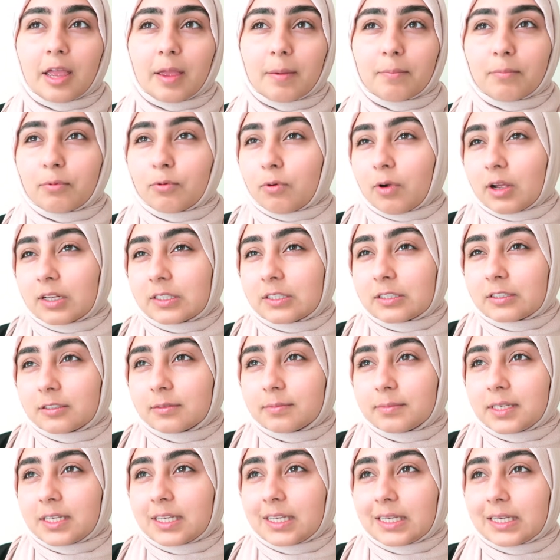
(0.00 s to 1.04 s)

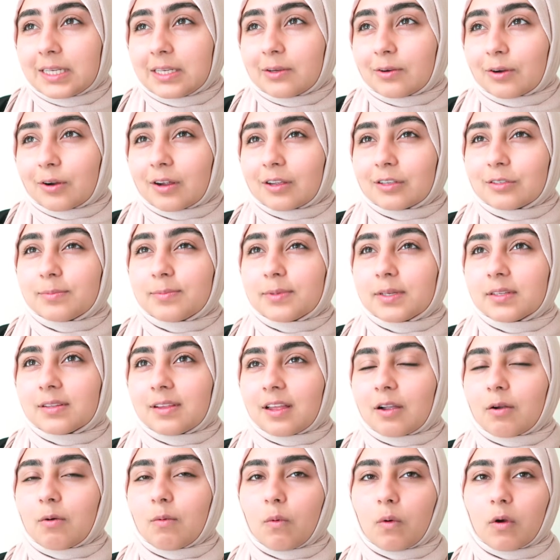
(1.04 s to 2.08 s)
impressed me or has
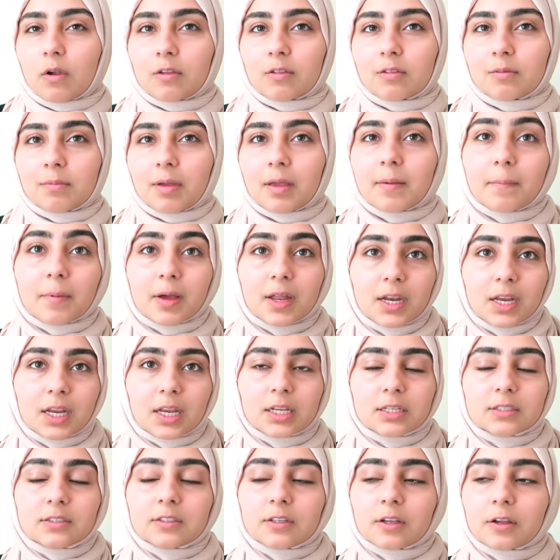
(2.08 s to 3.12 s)
been like worth my
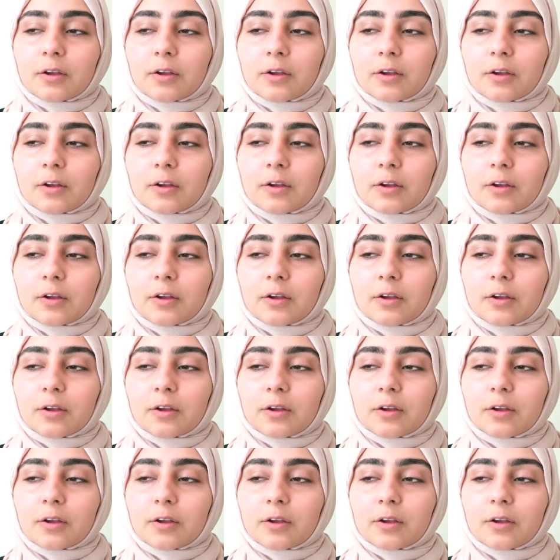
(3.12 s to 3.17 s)
money.